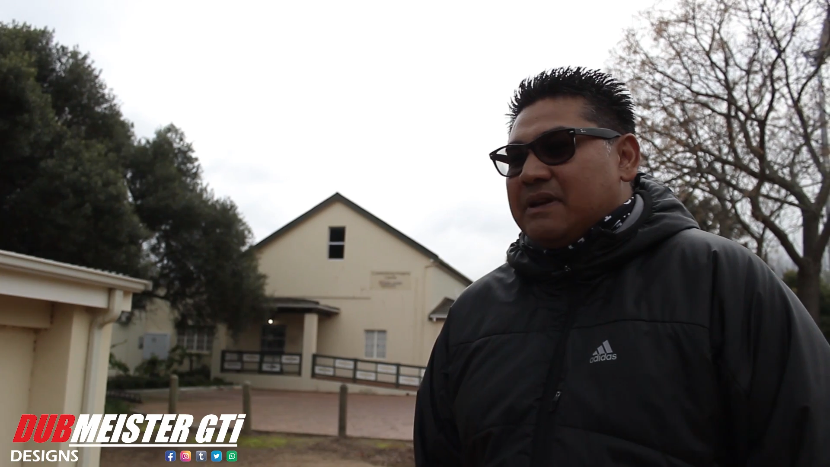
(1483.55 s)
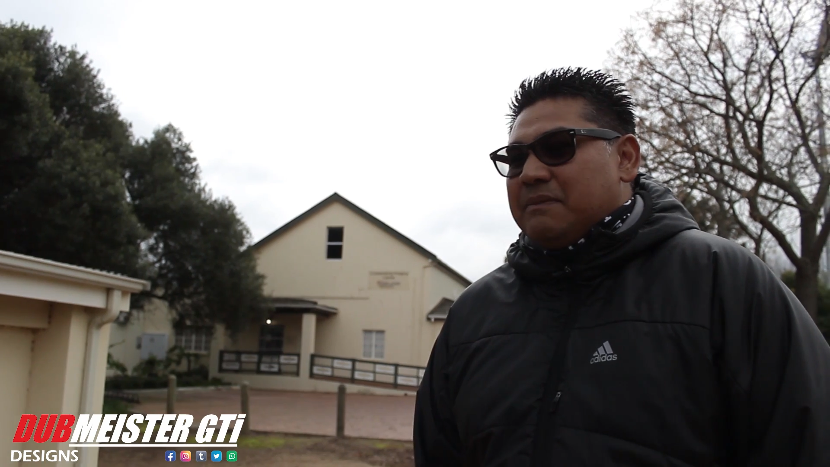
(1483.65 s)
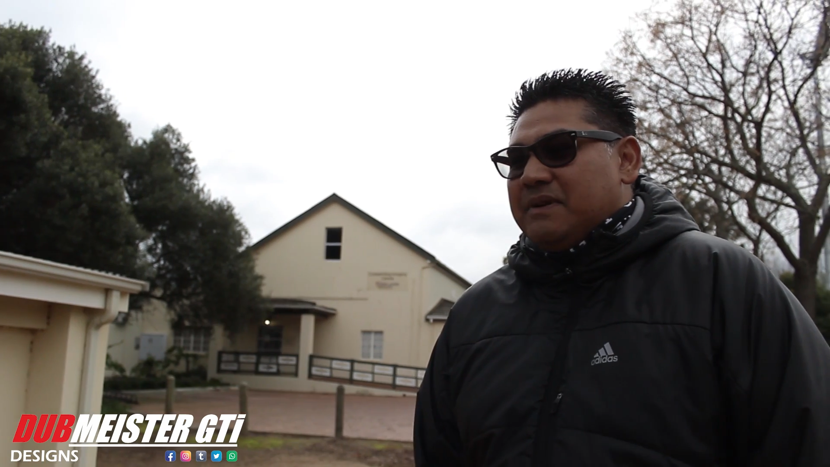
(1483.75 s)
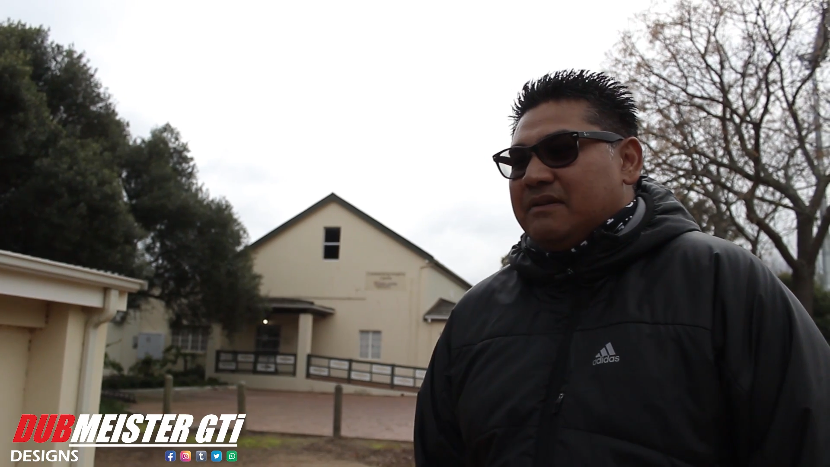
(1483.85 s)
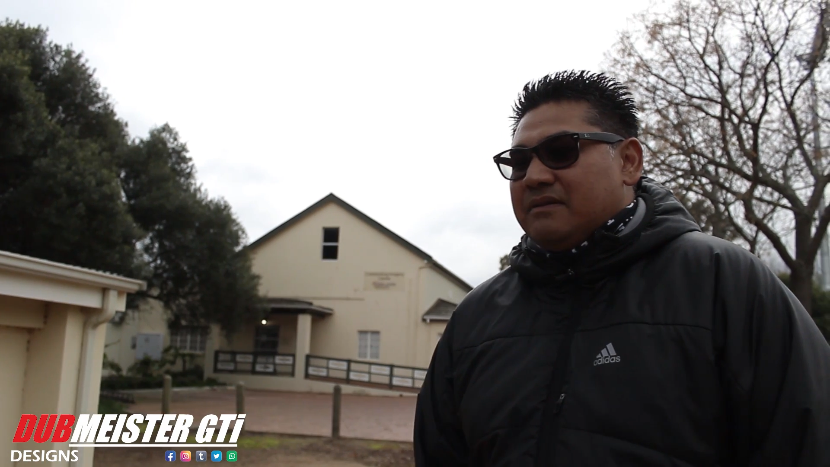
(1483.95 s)

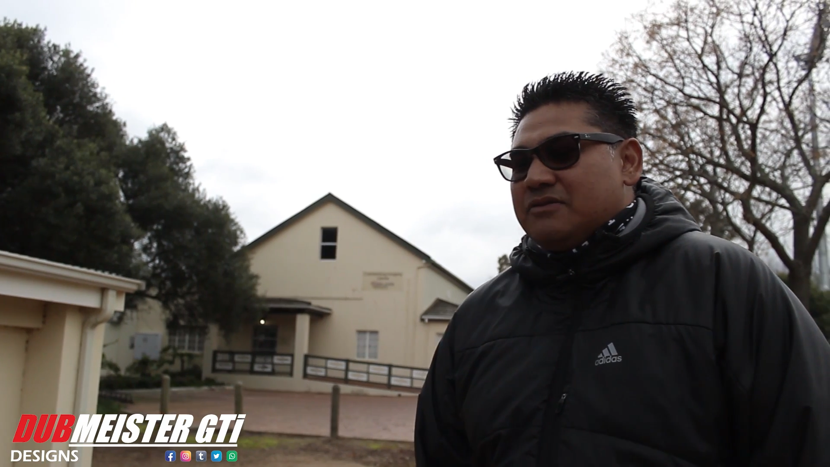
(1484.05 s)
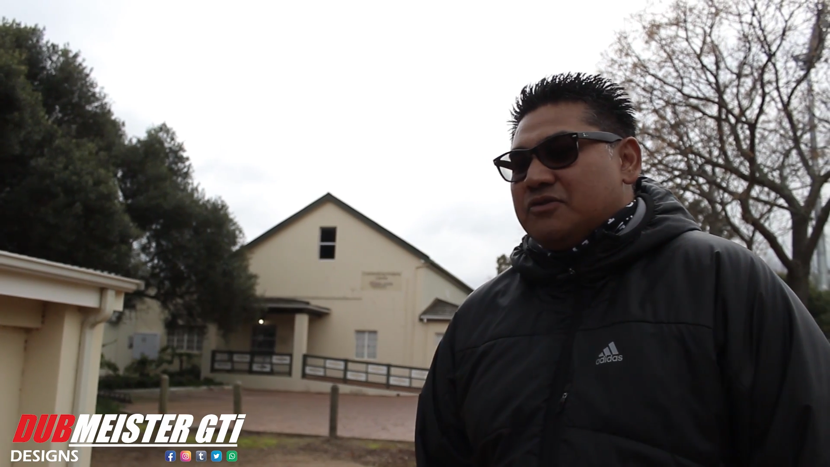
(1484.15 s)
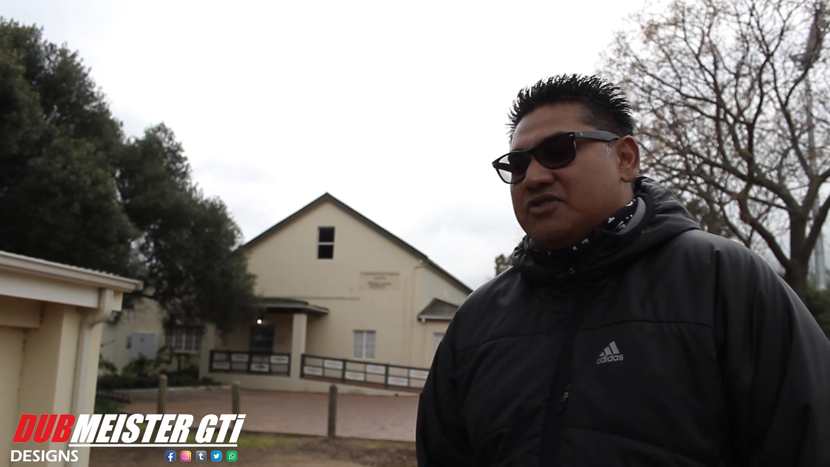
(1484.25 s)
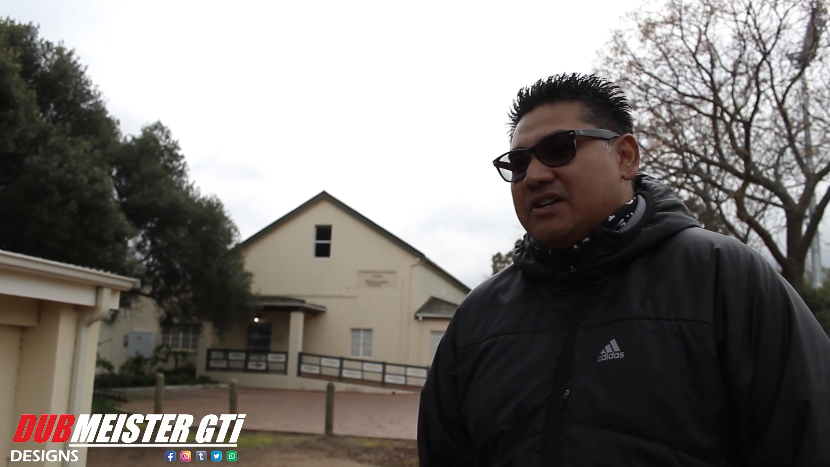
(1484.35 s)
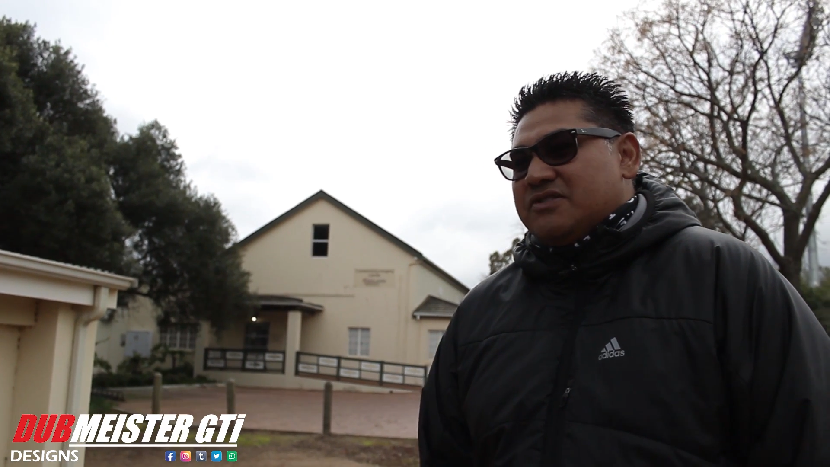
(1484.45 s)
maybe to
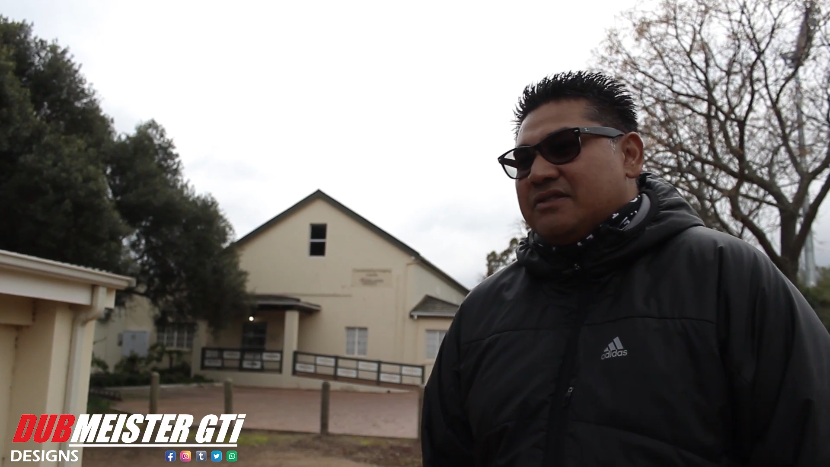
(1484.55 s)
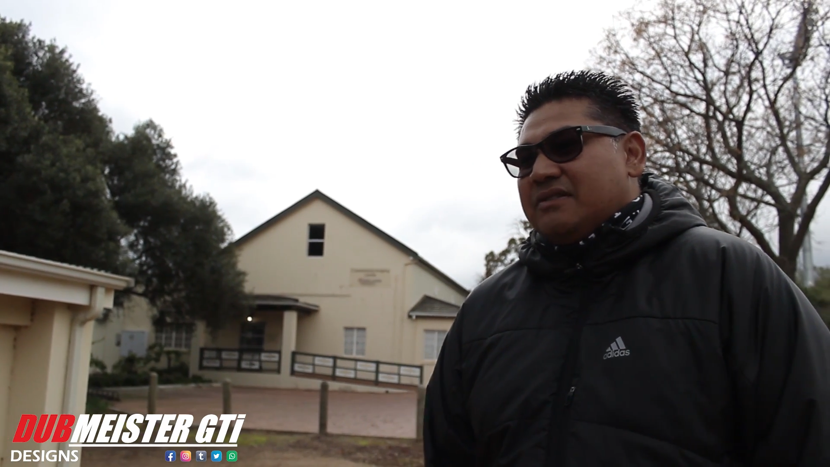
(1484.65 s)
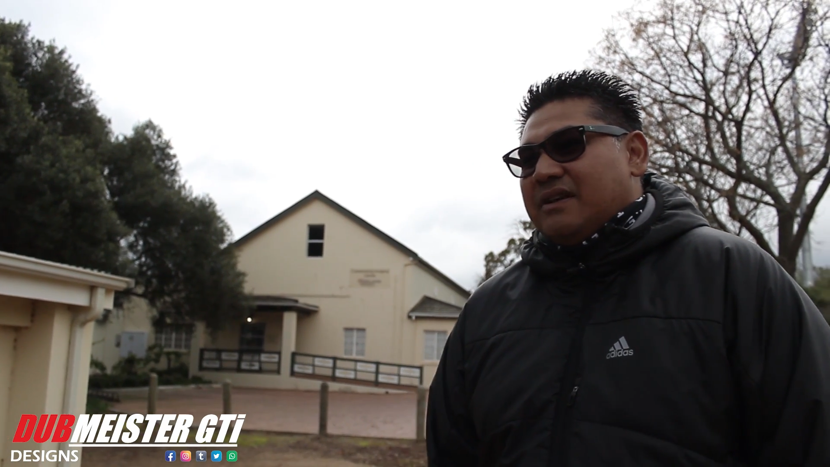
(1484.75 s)
change it,